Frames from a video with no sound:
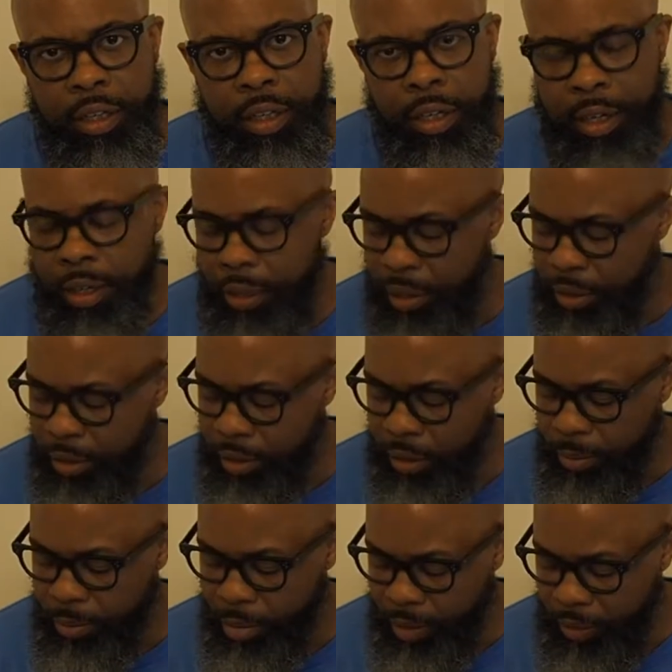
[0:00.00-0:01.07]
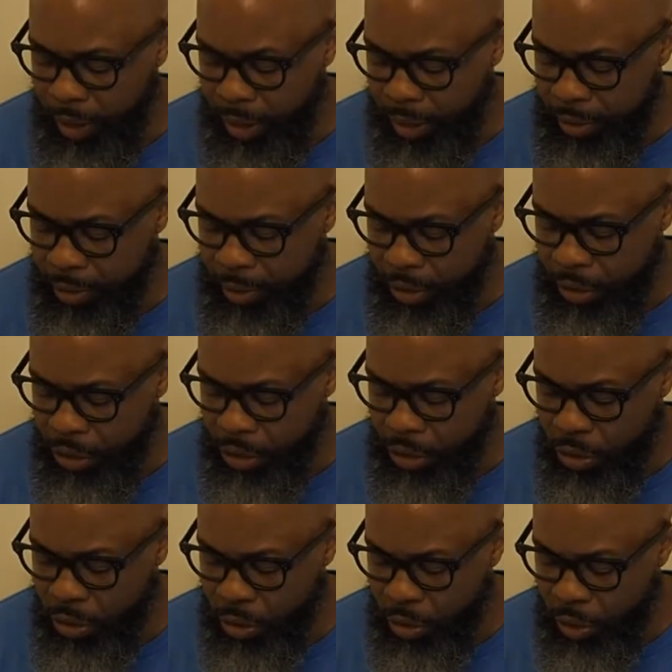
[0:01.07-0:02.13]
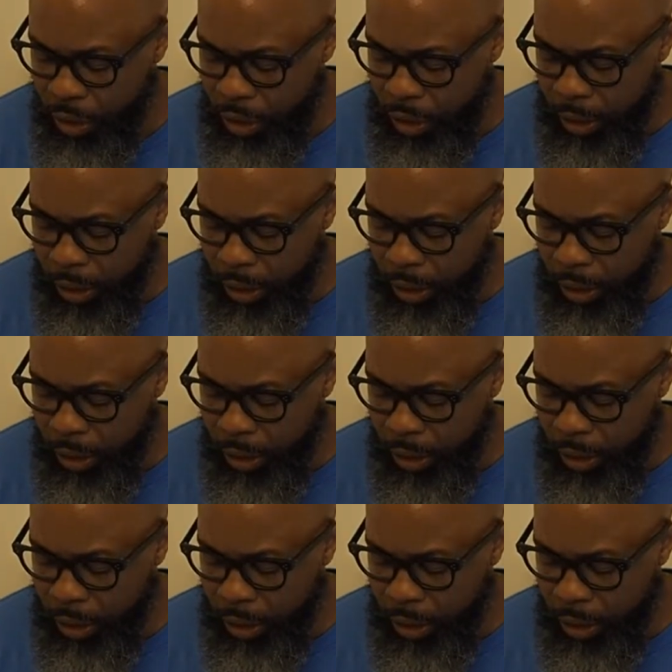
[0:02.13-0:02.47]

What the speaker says: and provides an additional